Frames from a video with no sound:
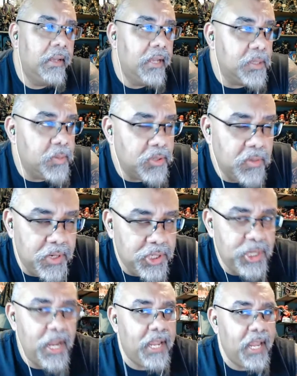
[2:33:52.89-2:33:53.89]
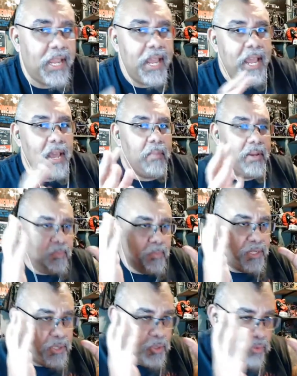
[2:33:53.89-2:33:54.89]
It's supposed to be shaky cam and be
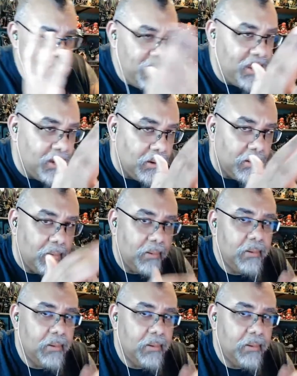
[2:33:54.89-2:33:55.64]
zoomed in.